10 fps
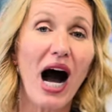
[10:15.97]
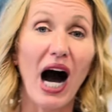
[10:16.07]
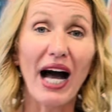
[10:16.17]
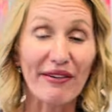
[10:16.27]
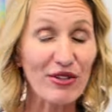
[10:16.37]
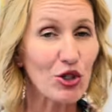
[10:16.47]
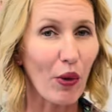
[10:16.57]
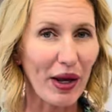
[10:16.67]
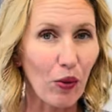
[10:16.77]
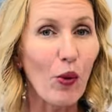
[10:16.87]
uh, if it's
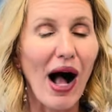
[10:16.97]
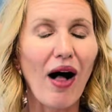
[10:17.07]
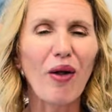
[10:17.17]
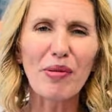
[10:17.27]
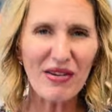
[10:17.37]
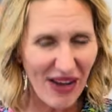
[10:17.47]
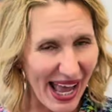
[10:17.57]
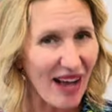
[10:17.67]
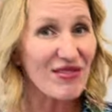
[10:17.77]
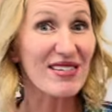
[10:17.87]
going well. But if I
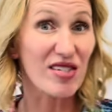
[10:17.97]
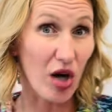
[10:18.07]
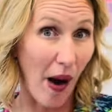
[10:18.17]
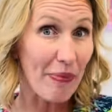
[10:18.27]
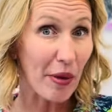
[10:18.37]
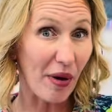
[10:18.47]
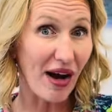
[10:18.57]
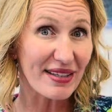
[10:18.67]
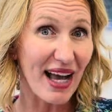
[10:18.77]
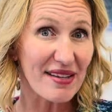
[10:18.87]
have to stop the
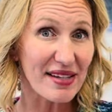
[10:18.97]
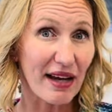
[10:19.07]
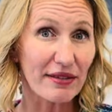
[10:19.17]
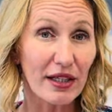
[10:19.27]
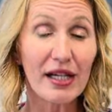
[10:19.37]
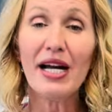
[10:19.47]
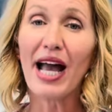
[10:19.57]
podcast ever